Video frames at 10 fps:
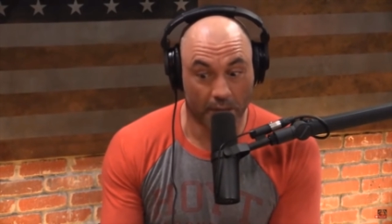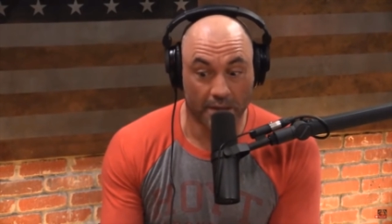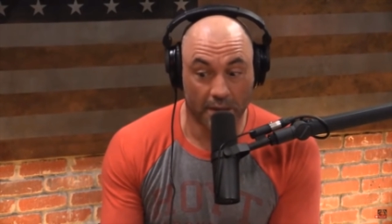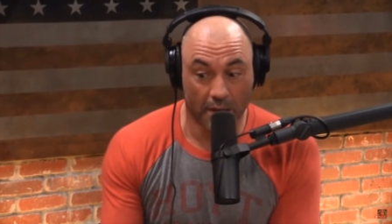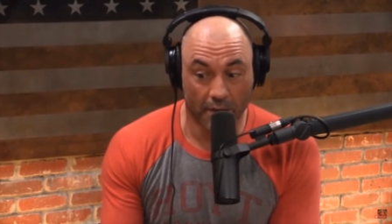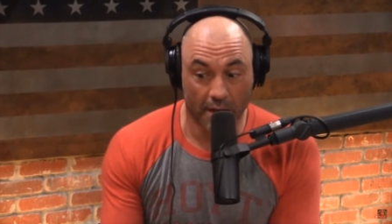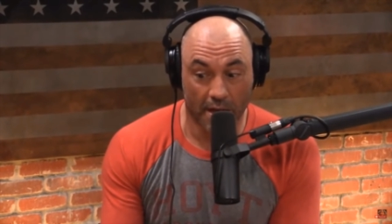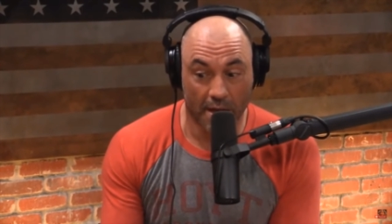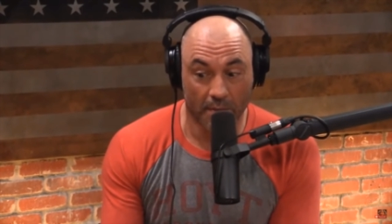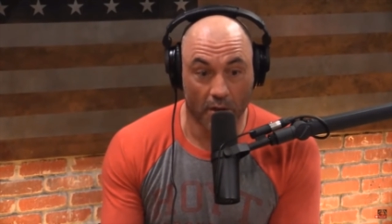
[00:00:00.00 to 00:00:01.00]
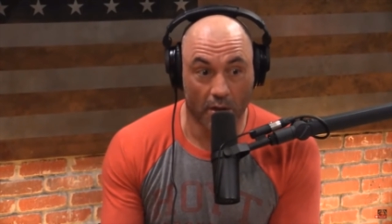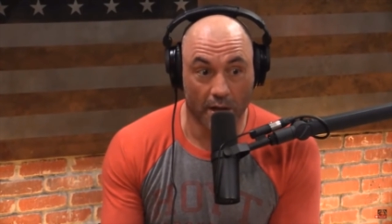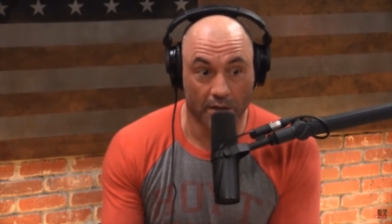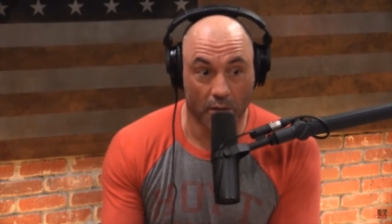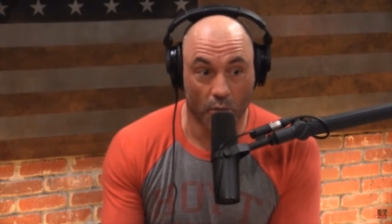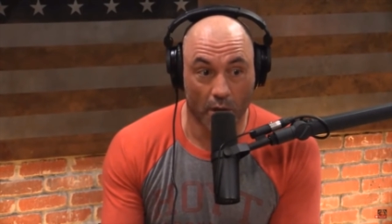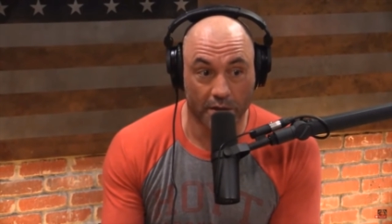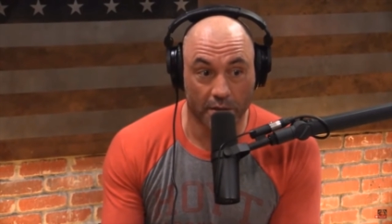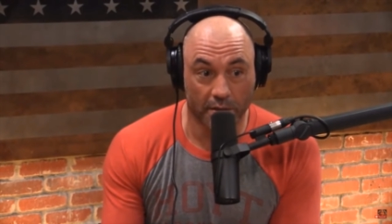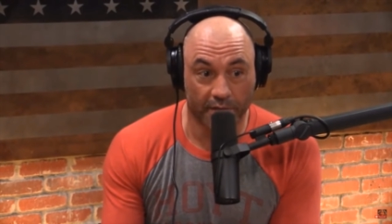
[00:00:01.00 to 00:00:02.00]
because the internet came along and I started
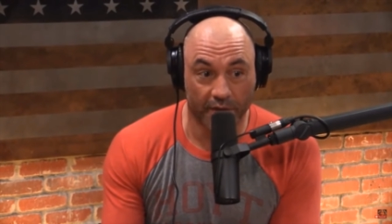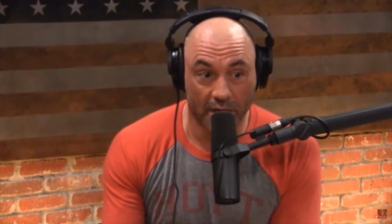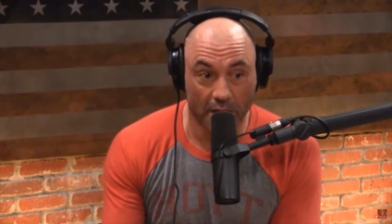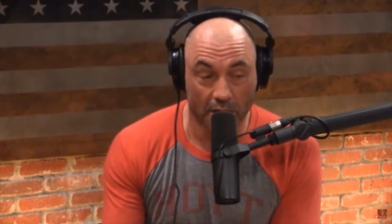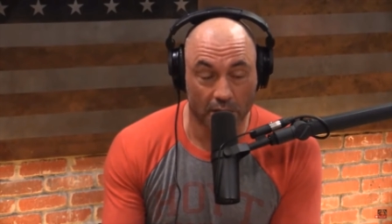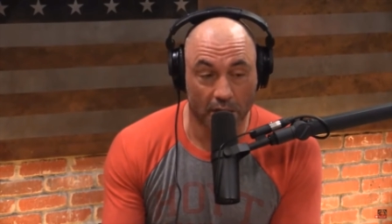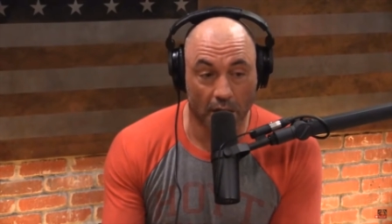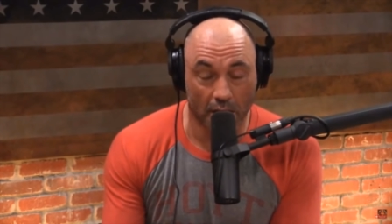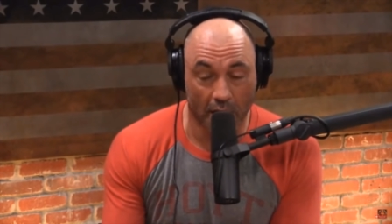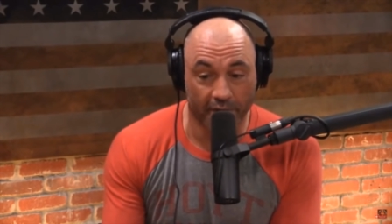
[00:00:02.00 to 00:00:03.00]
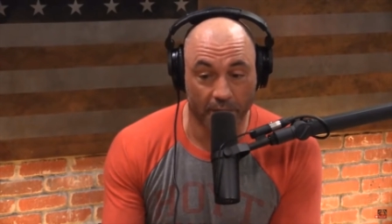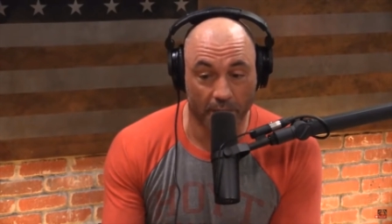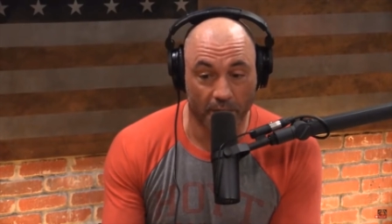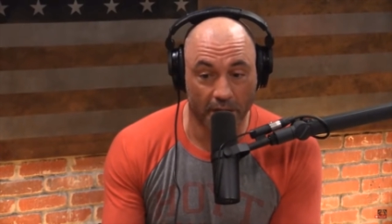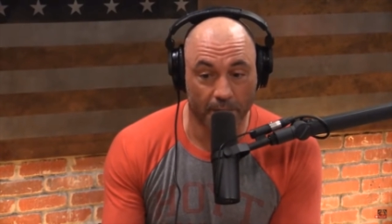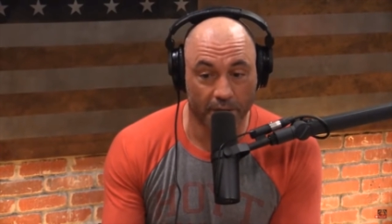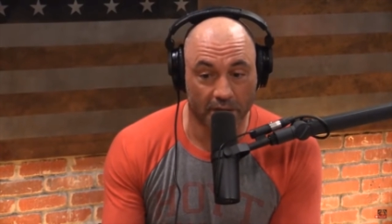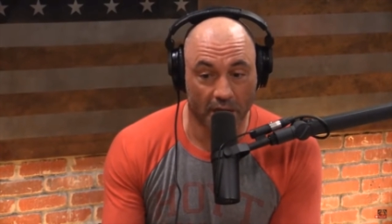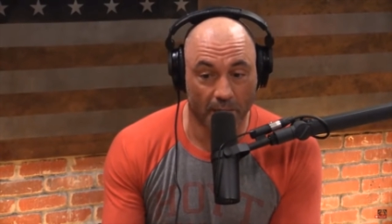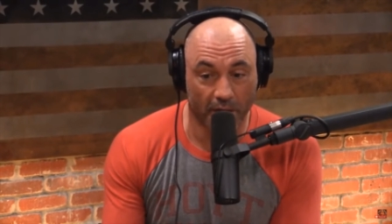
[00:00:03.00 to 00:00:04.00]
watching those videos that a lot of them that PETA puts
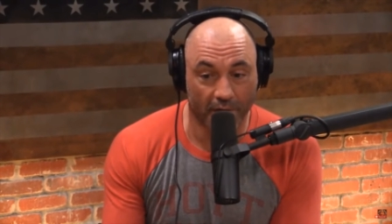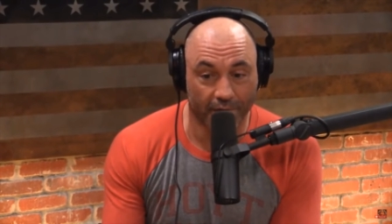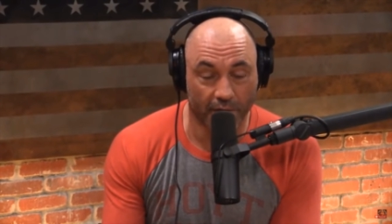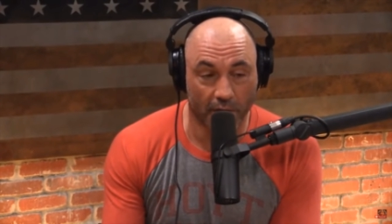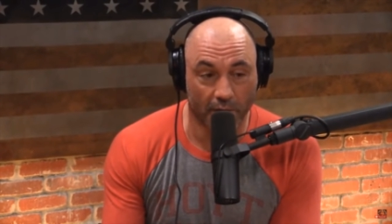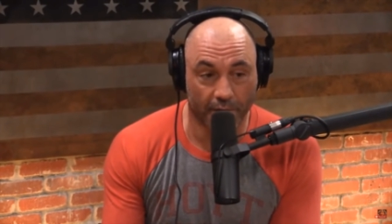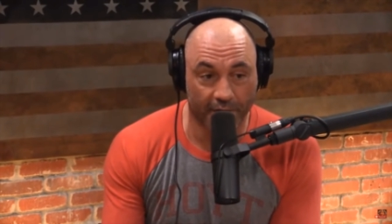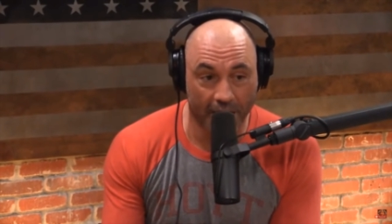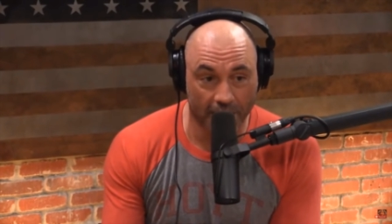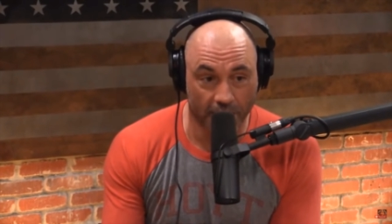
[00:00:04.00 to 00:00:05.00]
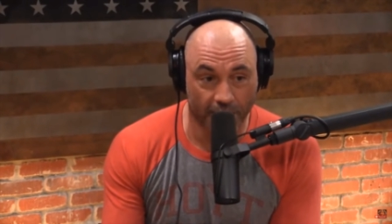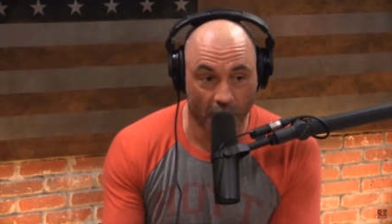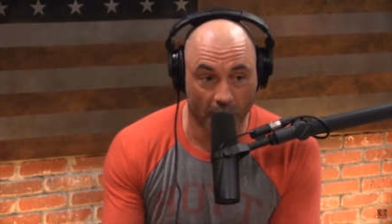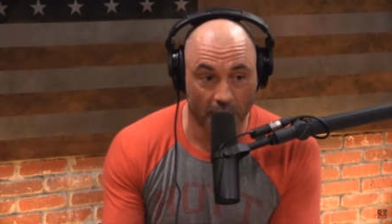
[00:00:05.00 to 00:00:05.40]
up of factory farming.